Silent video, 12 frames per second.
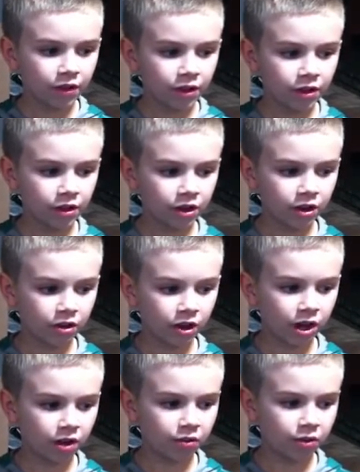You know
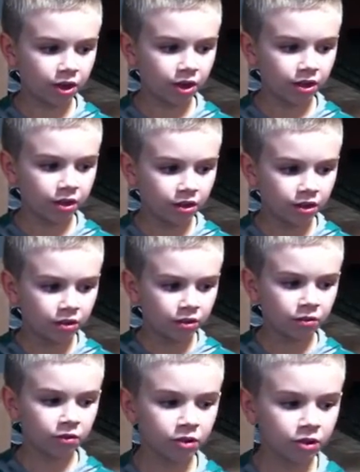how we
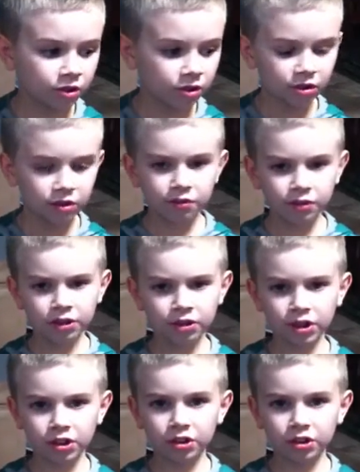really